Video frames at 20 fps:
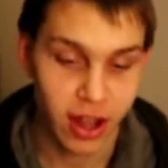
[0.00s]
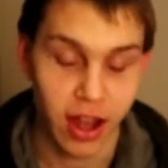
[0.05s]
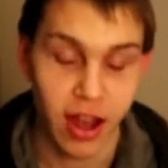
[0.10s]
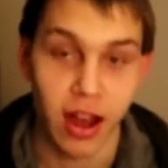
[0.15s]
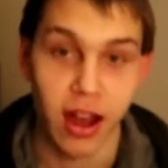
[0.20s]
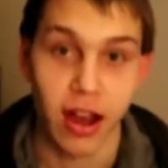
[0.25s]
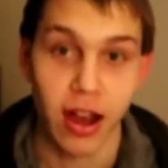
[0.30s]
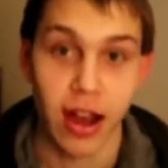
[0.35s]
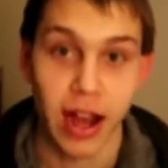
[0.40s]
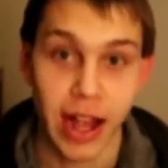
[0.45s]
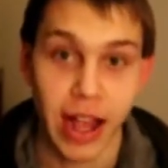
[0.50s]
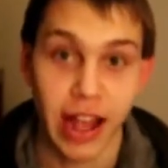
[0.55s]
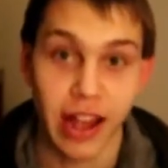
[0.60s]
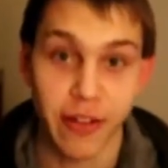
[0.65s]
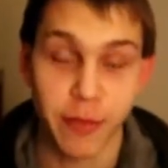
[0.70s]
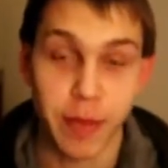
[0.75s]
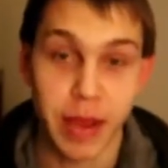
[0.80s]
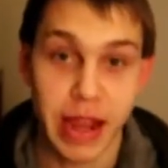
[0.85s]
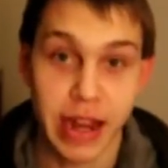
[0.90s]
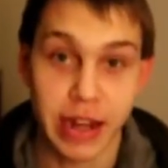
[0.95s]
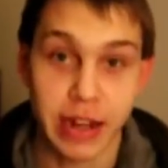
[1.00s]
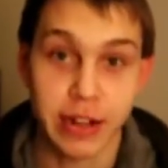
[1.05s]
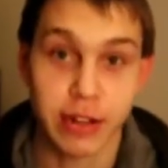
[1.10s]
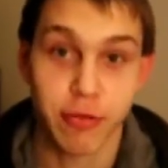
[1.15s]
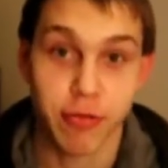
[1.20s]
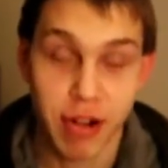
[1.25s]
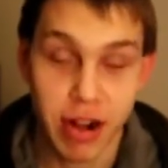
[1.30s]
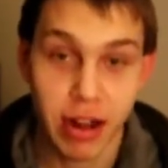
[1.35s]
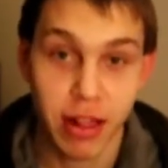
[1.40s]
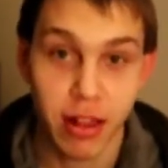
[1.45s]
I have made
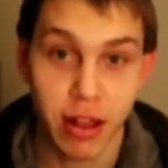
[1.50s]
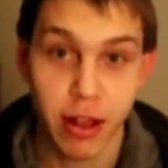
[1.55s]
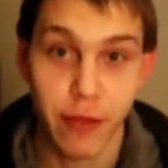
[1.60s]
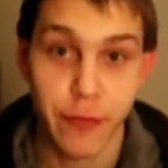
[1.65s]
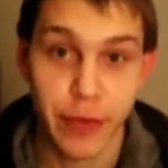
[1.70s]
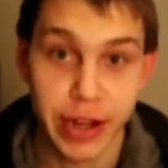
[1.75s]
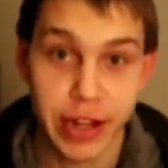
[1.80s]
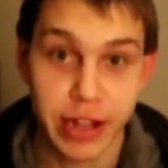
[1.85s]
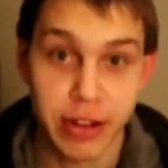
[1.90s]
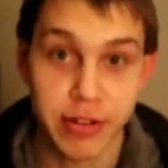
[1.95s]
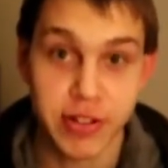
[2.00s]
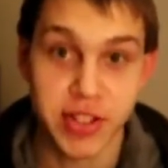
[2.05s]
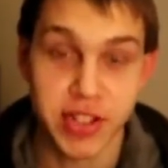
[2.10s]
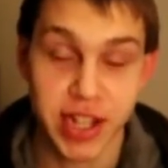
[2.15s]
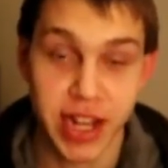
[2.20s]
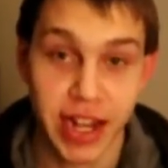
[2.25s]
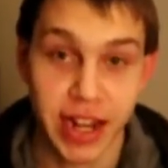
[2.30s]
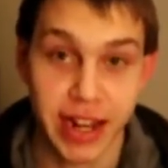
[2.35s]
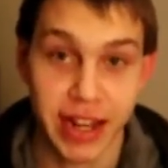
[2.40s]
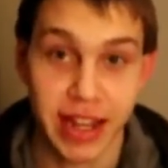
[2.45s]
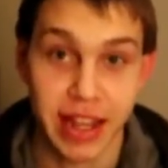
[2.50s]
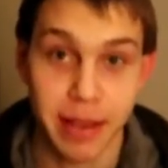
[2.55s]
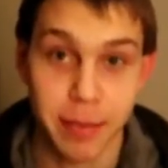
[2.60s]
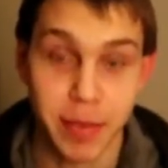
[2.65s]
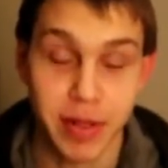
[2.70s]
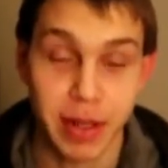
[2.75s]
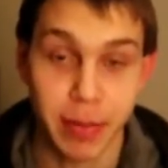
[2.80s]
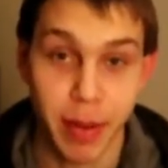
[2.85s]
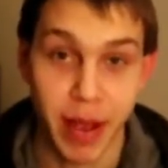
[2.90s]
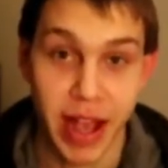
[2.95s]
quite a lot of videos attacking
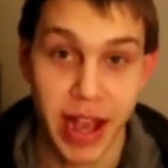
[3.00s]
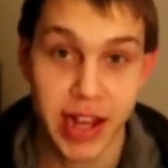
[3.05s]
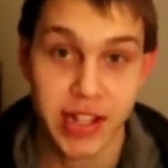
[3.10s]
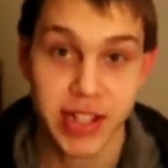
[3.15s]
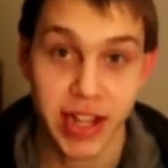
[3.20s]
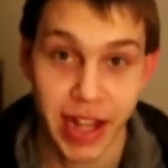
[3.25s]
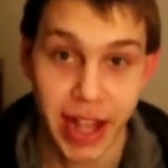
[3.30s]
him in the past.